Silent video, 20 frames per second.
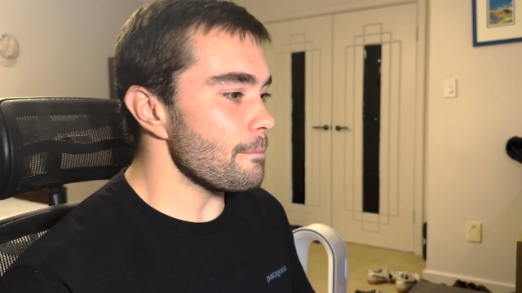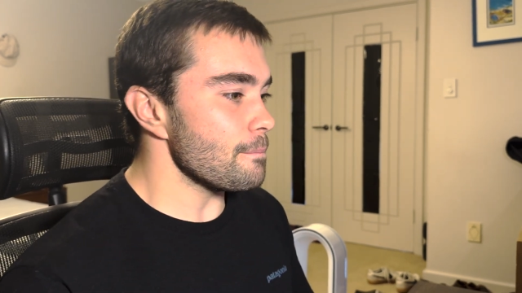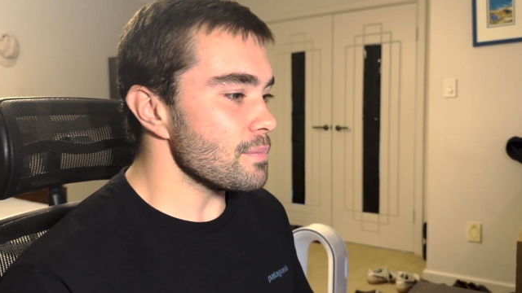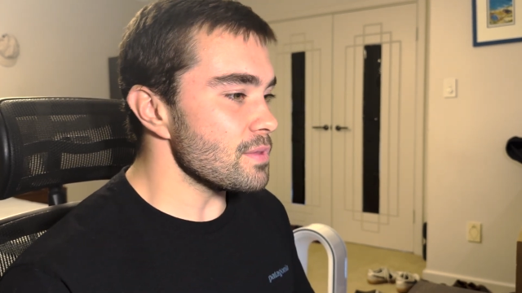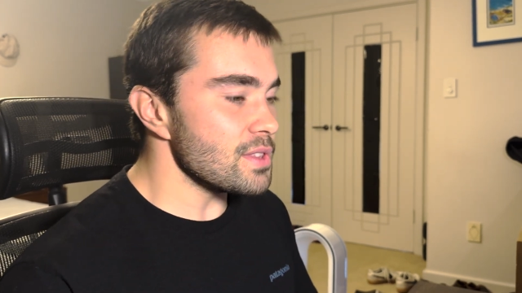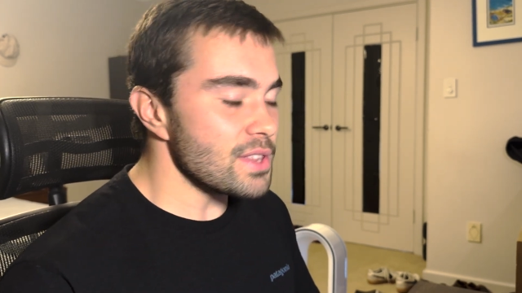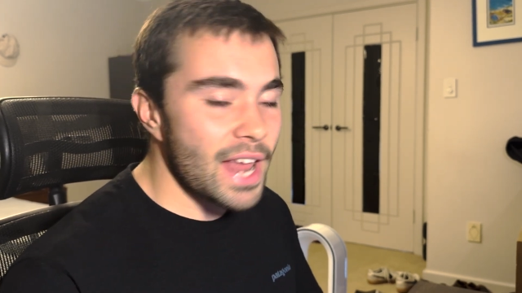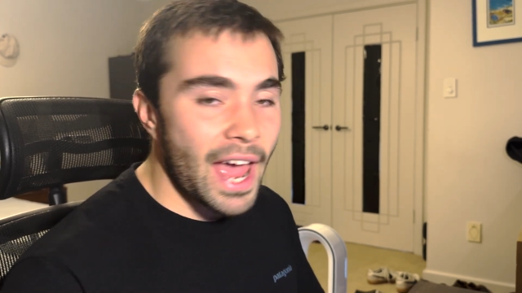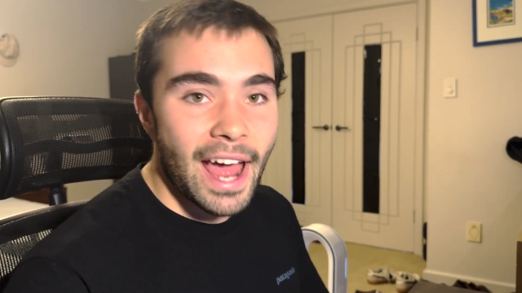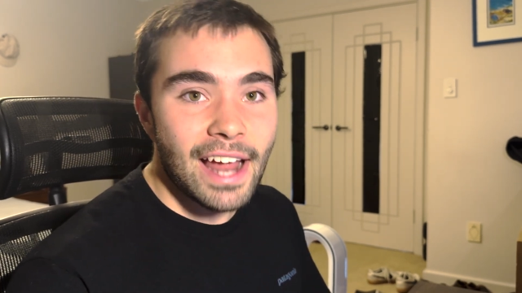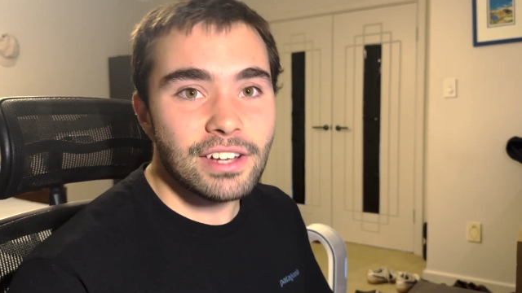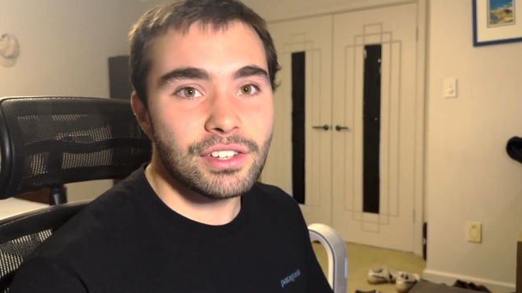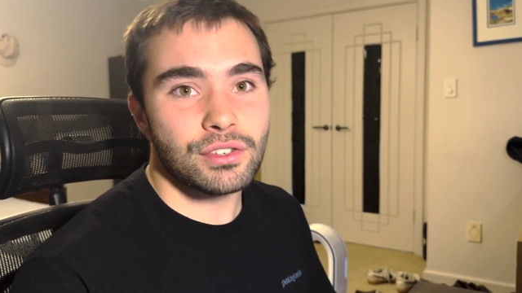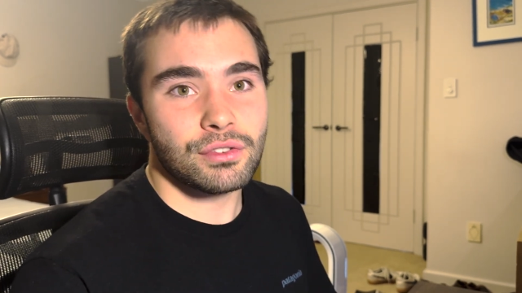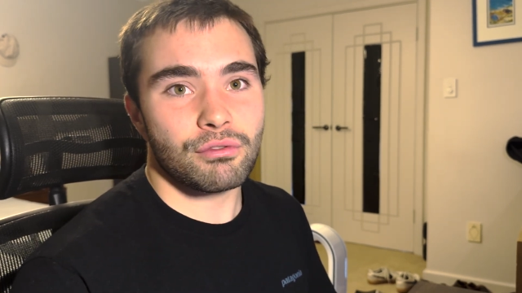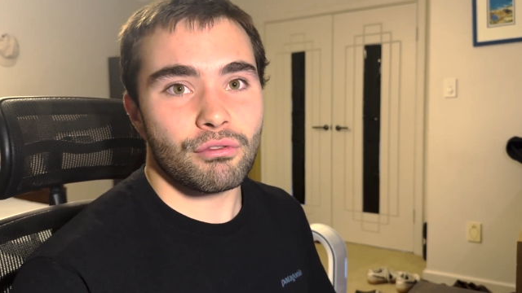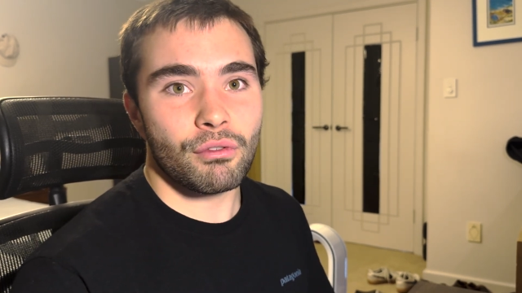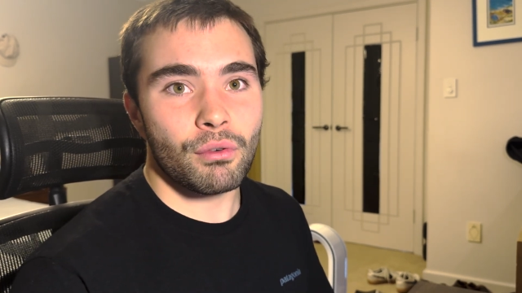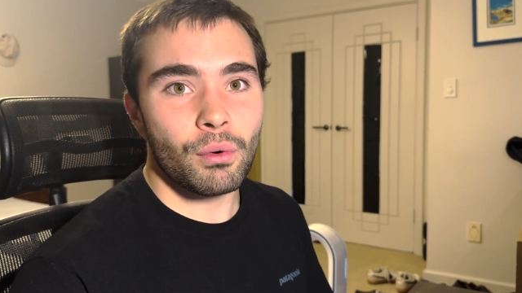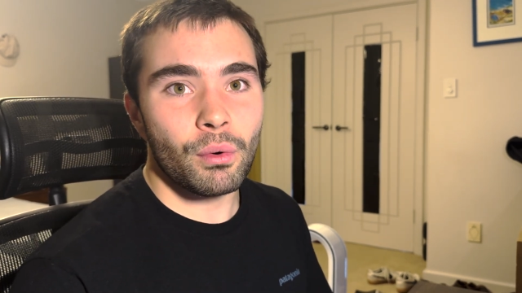
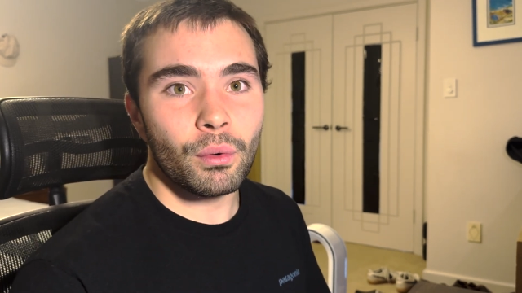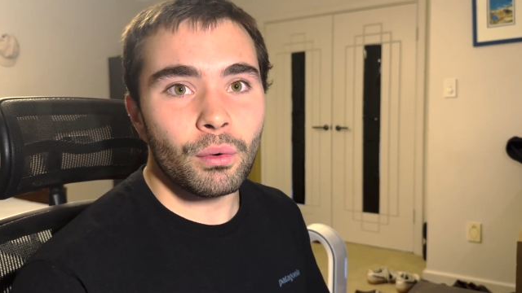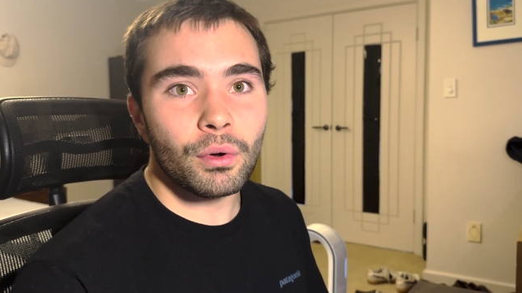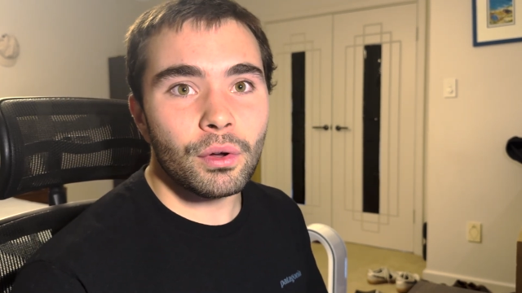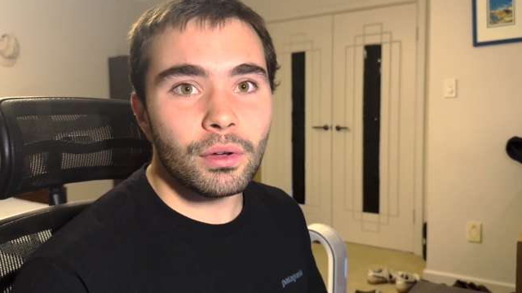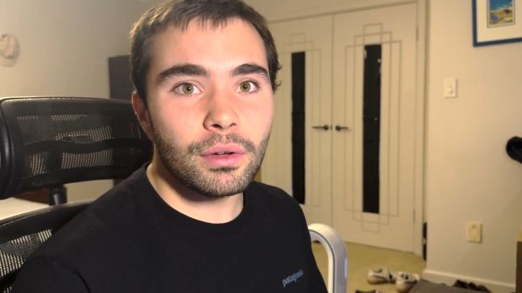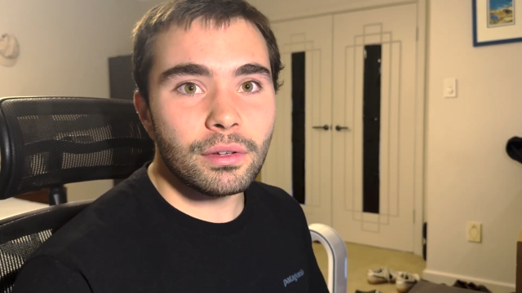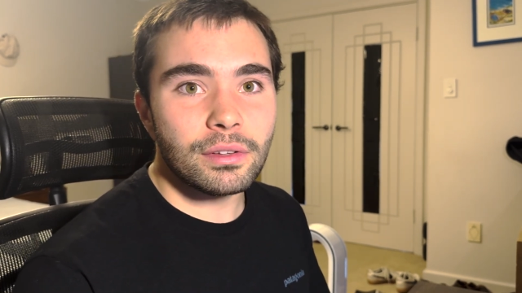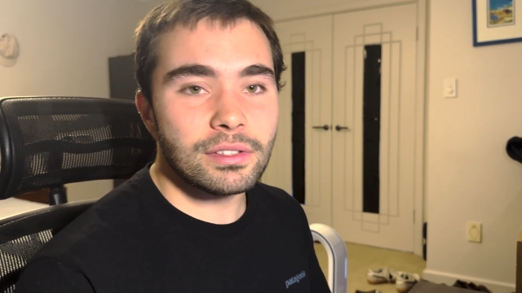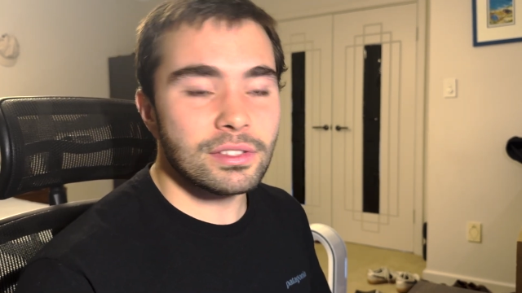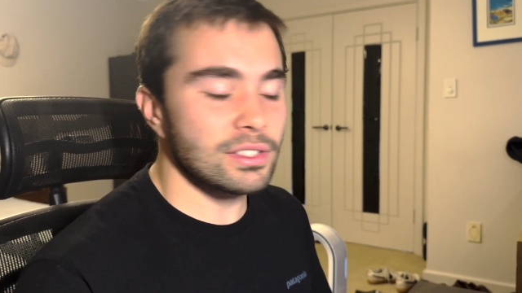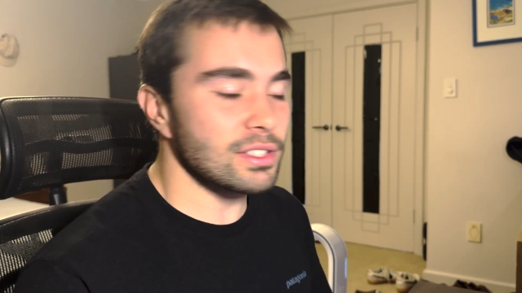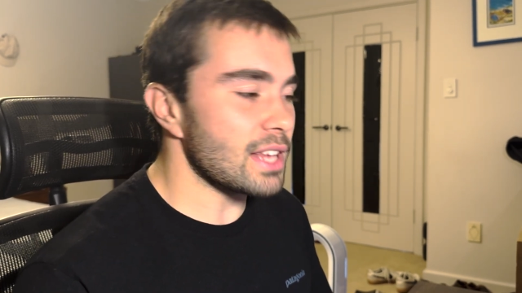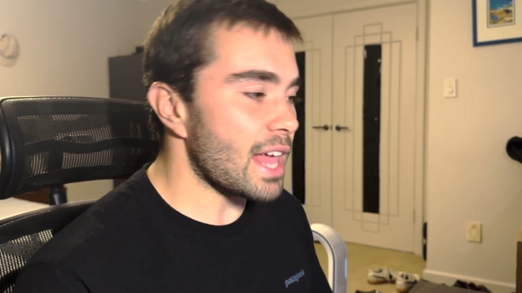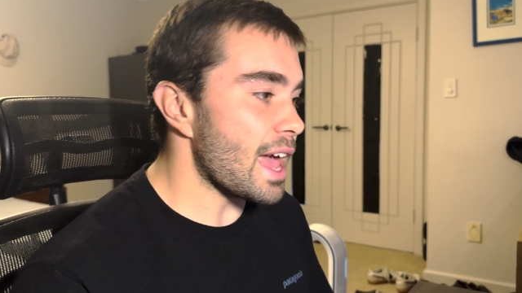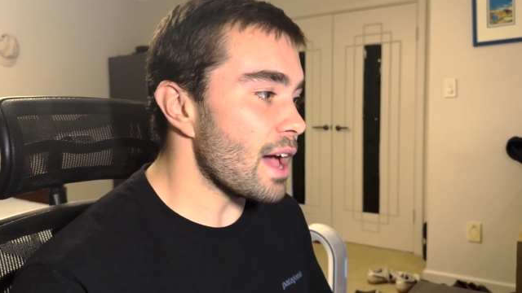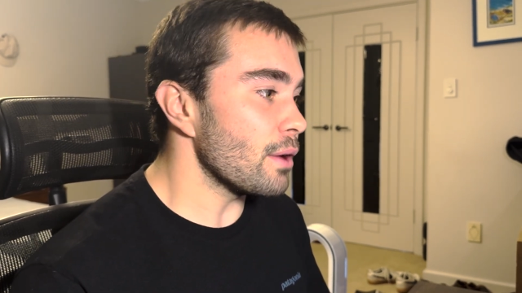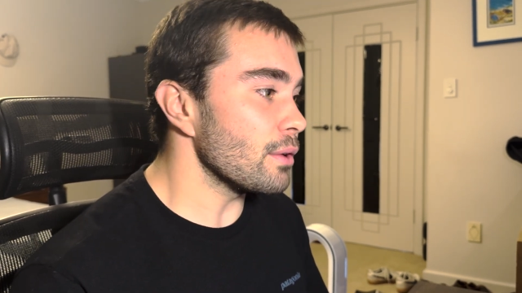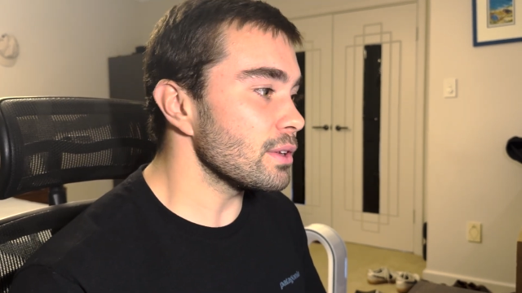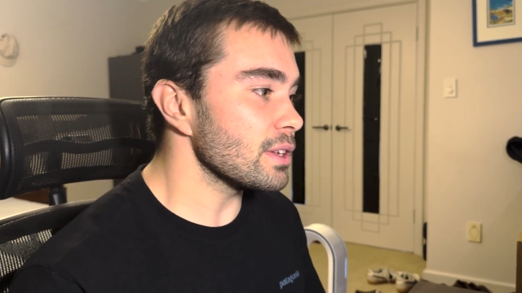natural
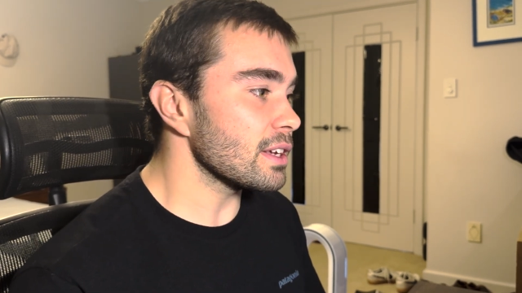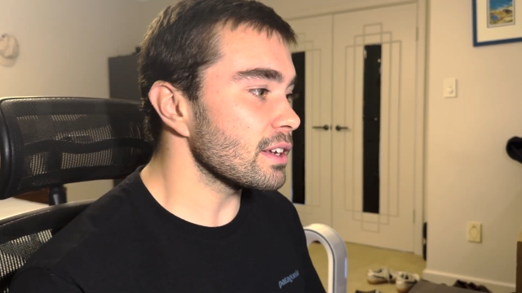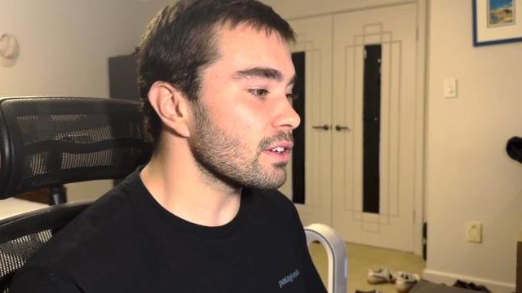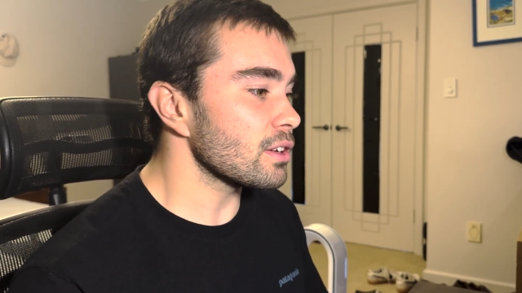sounding